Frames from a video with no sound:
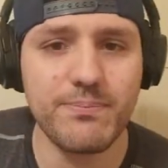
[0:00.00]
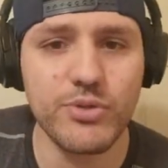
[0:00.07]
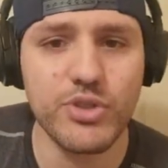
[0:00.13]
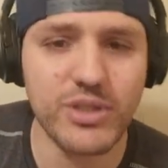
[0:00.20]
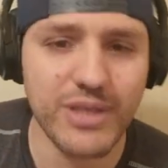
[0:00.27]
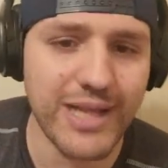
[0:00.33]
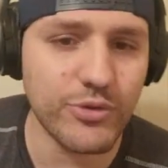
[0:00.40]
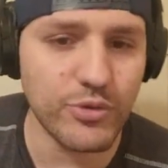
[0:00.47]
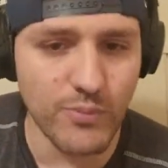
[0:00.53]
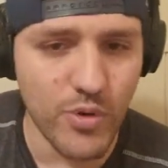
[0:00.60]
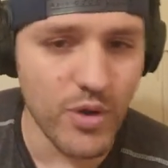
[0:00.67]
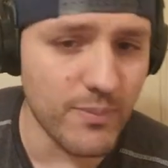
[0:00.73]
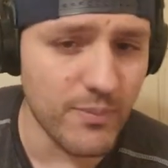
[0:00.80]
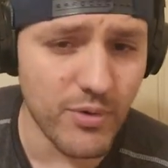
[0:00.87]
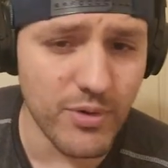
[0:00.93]
push it out to
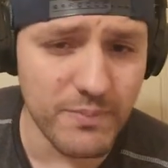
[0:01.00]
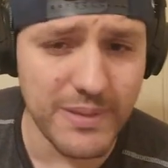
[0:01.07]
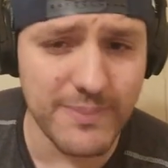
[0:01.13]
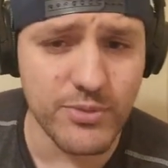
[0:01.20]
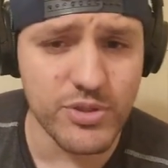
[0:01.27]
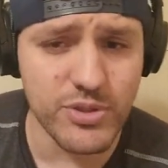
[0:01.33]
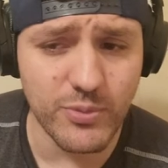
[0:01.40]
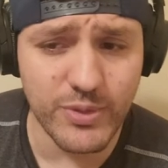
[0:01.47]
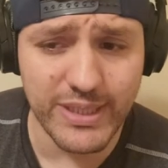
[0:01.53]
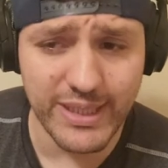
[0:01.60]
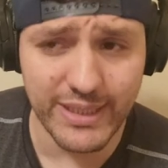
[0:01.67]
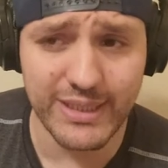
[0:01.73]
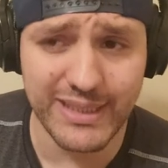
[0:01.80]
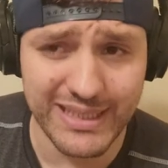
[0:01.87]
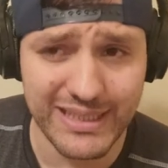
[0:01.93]
more and more people so we
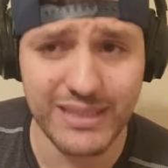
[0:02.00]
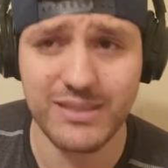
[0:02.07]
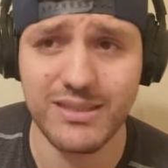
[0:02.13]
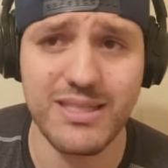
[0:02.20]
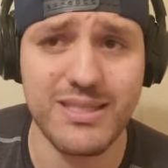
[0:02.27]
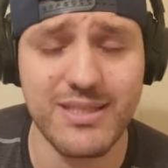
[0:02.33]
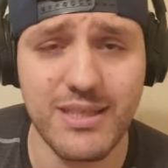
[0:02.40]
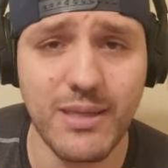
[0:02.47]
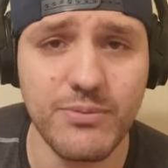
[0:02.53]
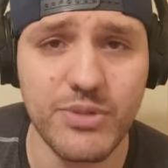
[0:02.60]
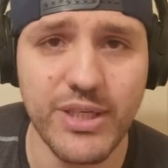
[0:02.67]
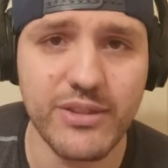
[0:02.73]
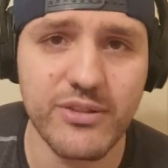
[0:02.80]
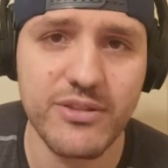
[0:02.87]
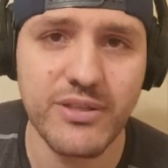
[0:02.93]
can get into the
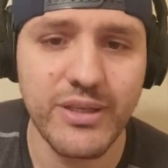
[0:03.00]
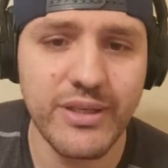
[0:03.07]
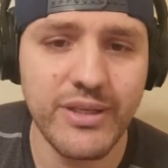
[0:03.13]
subjects,